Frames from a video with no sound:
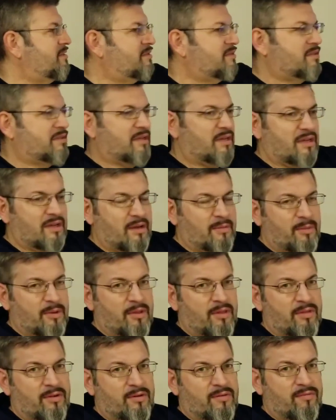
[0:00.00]
It's I'm
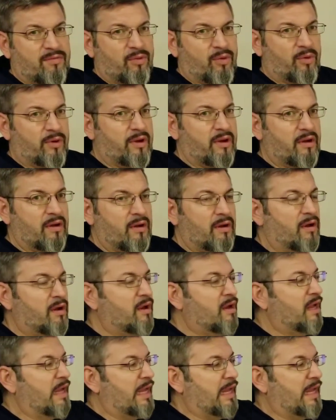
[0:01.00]
on the 3rd floor here,